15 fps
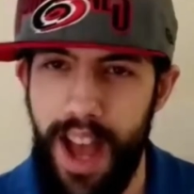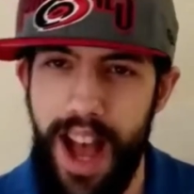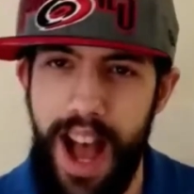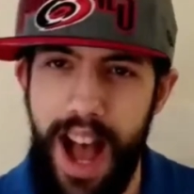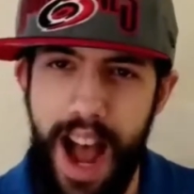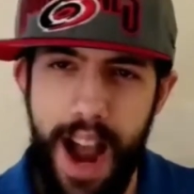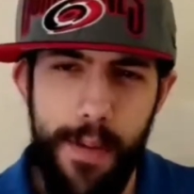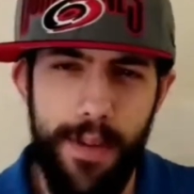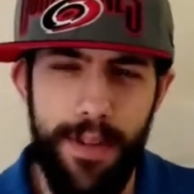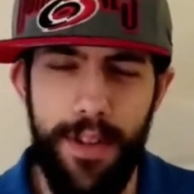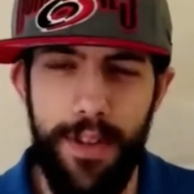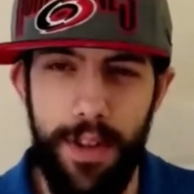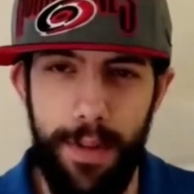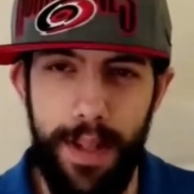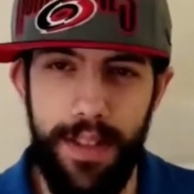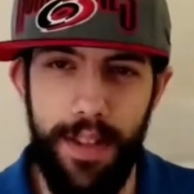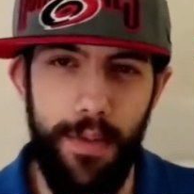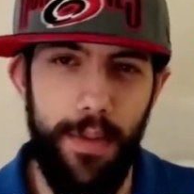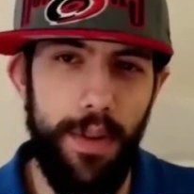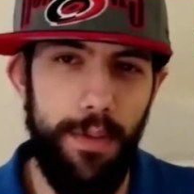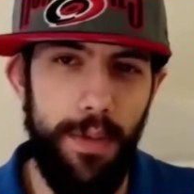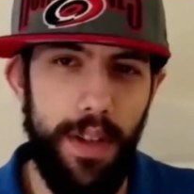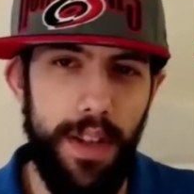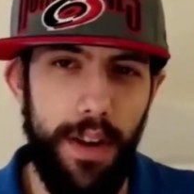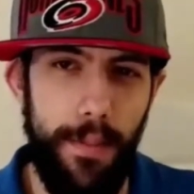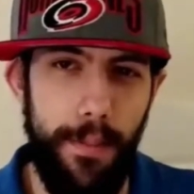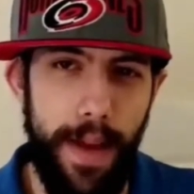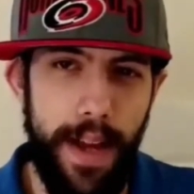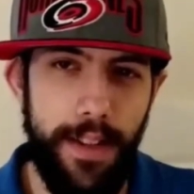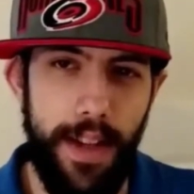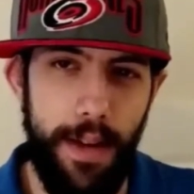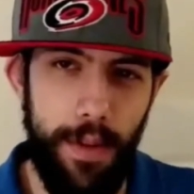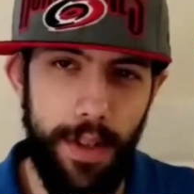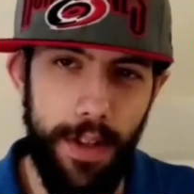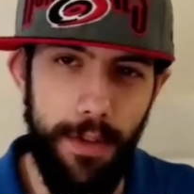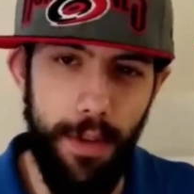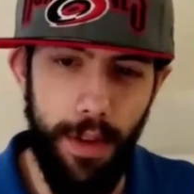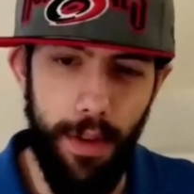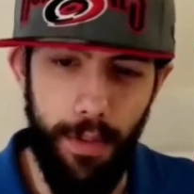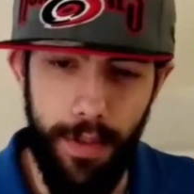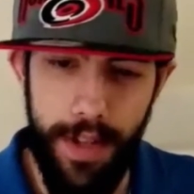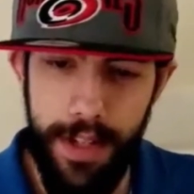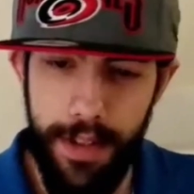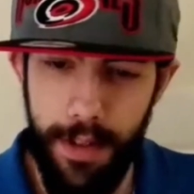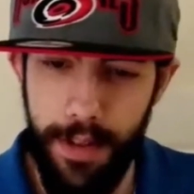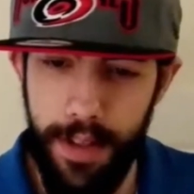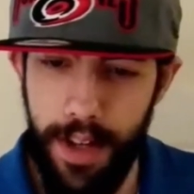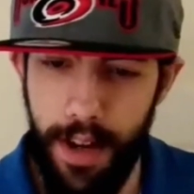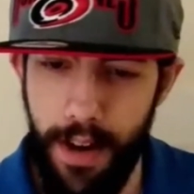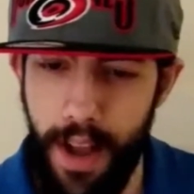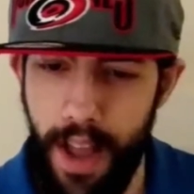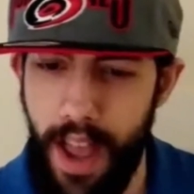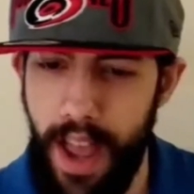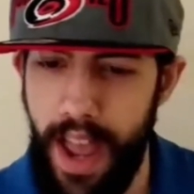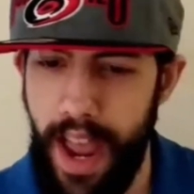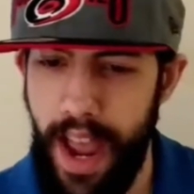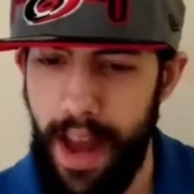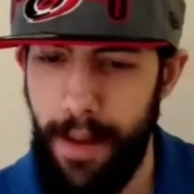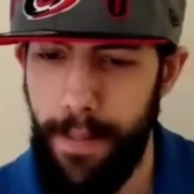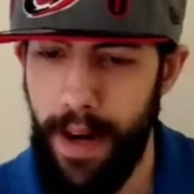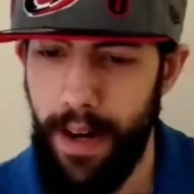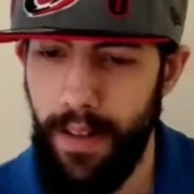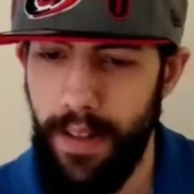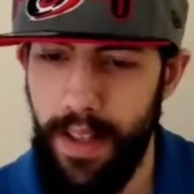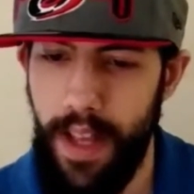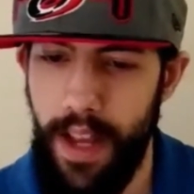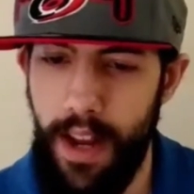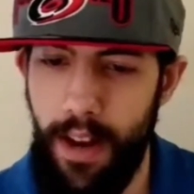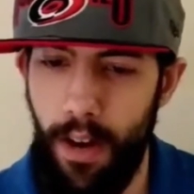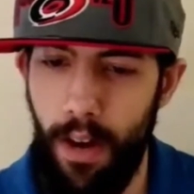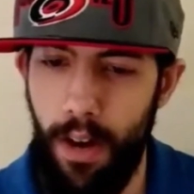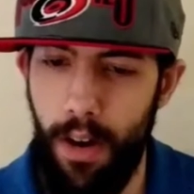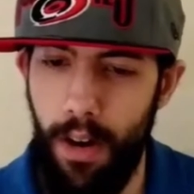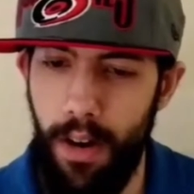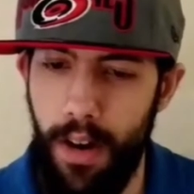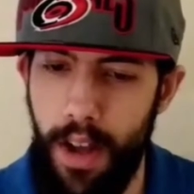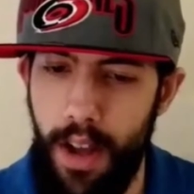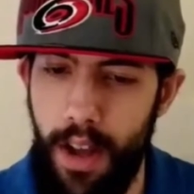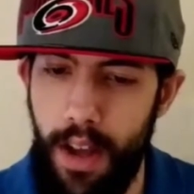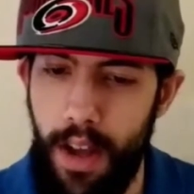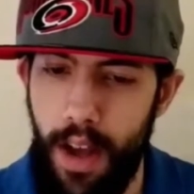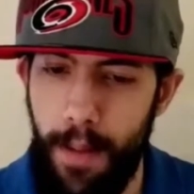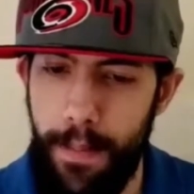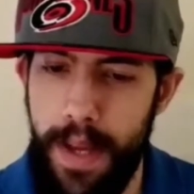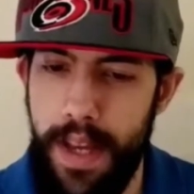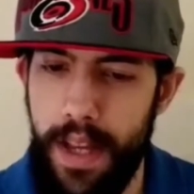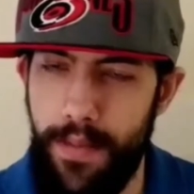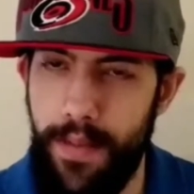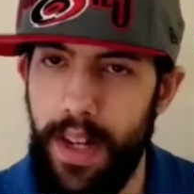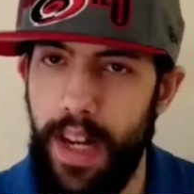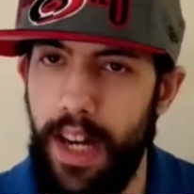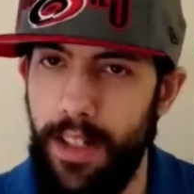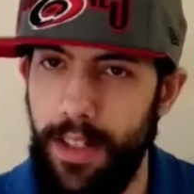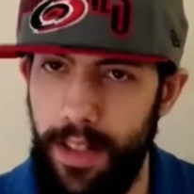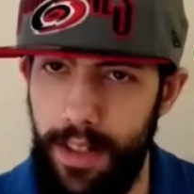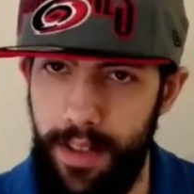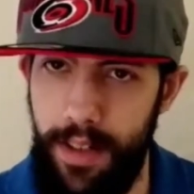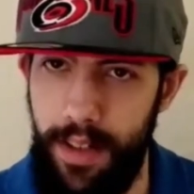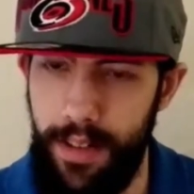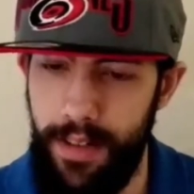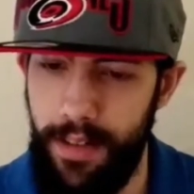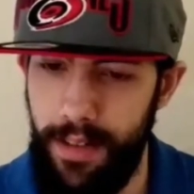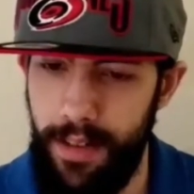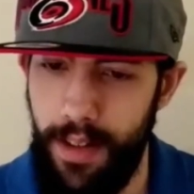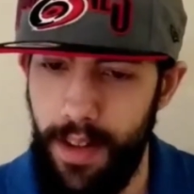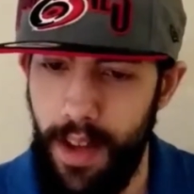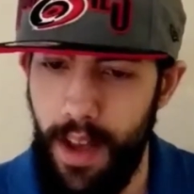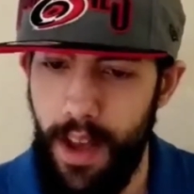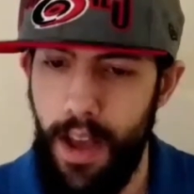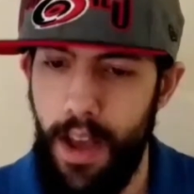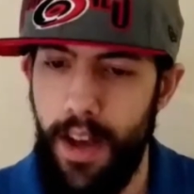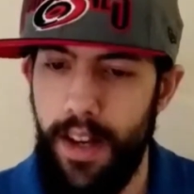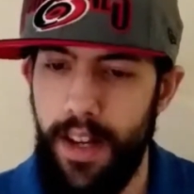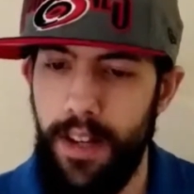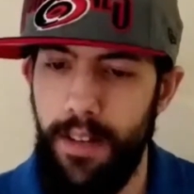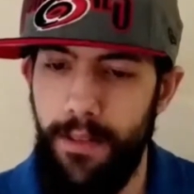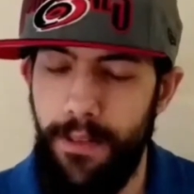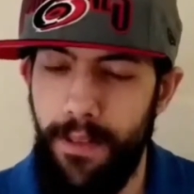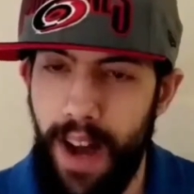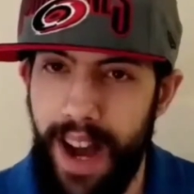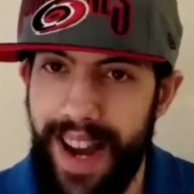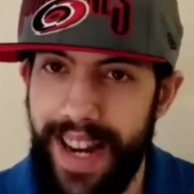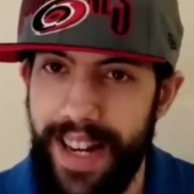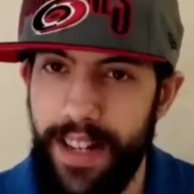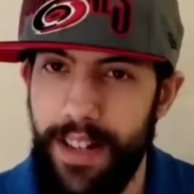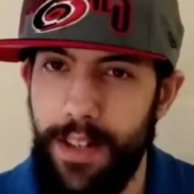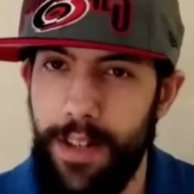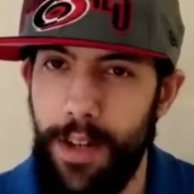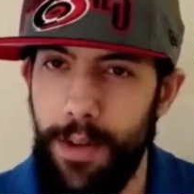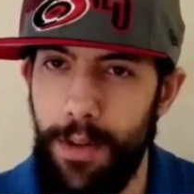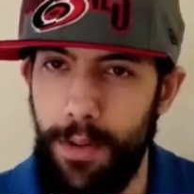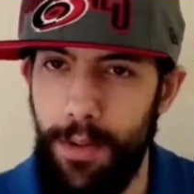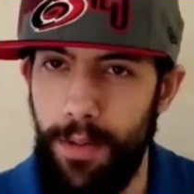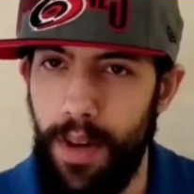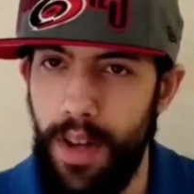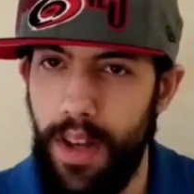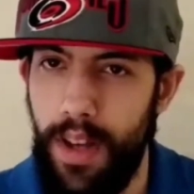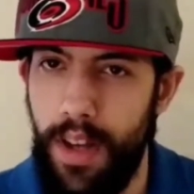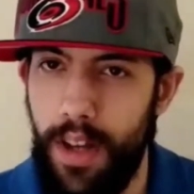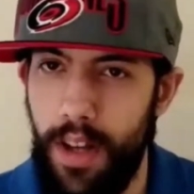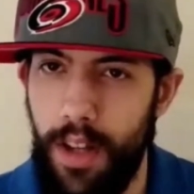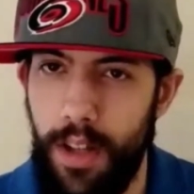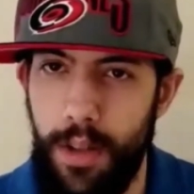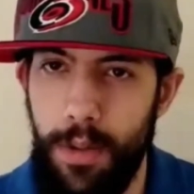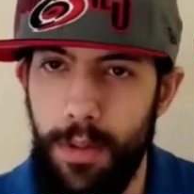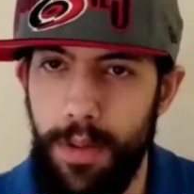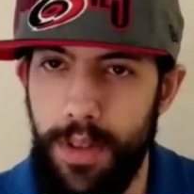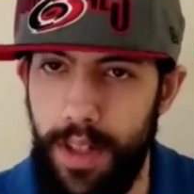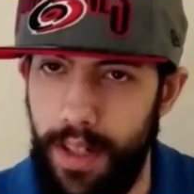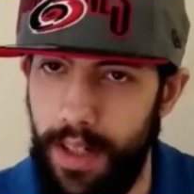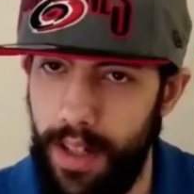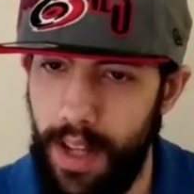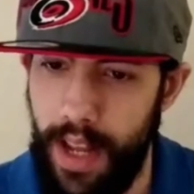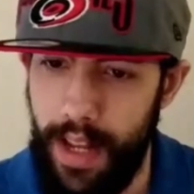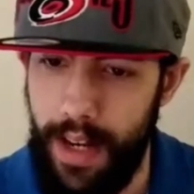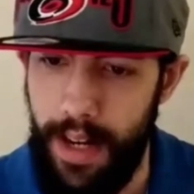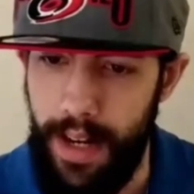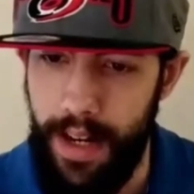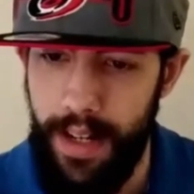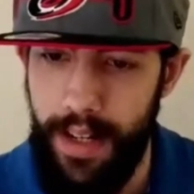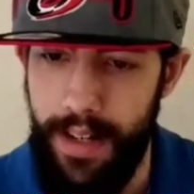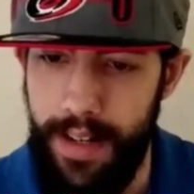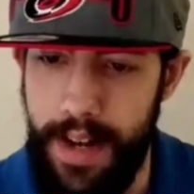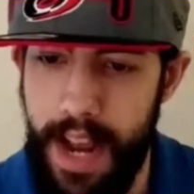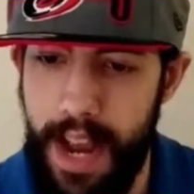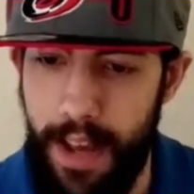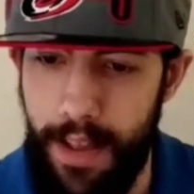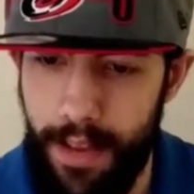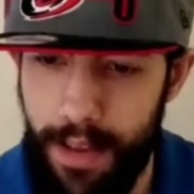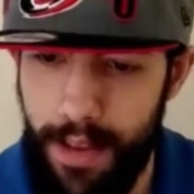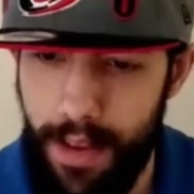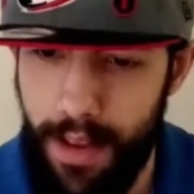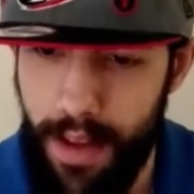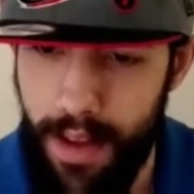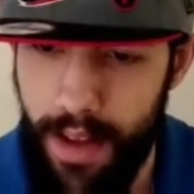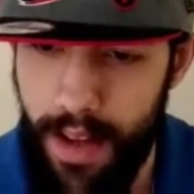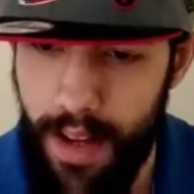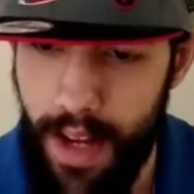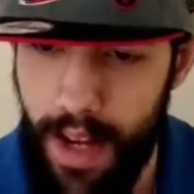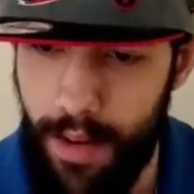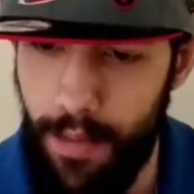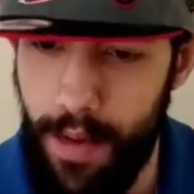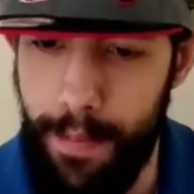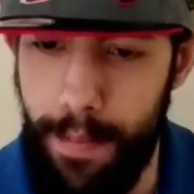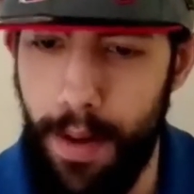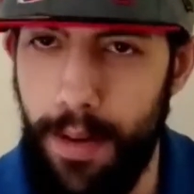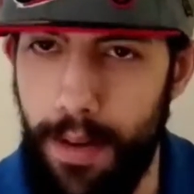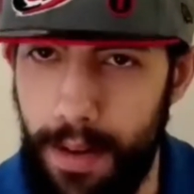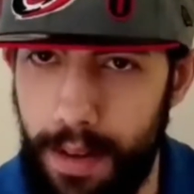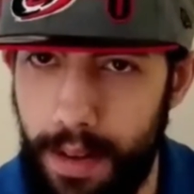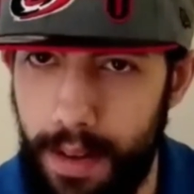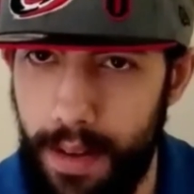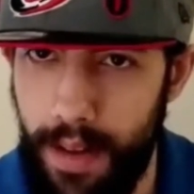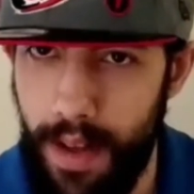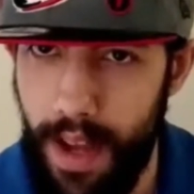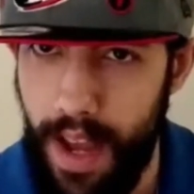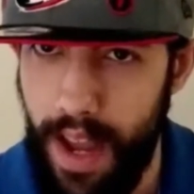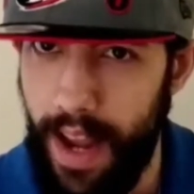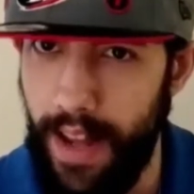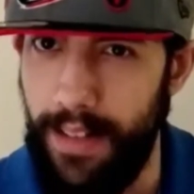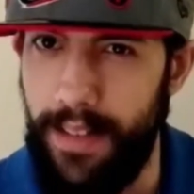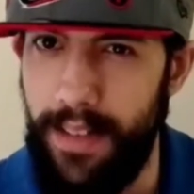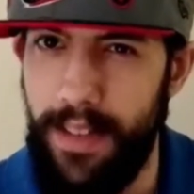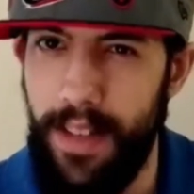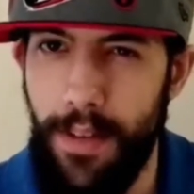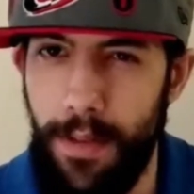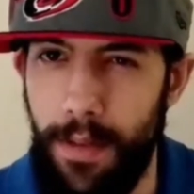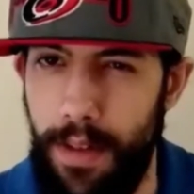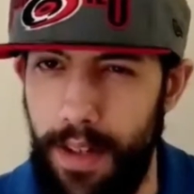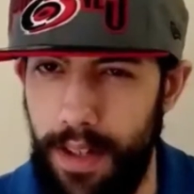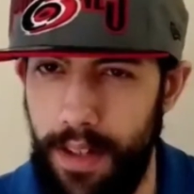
I wasn't sure myself what it really all meant, and I went to do a little research here, and apparently they are a being of consciousness, confined to illusion and death and rebirth and suffering.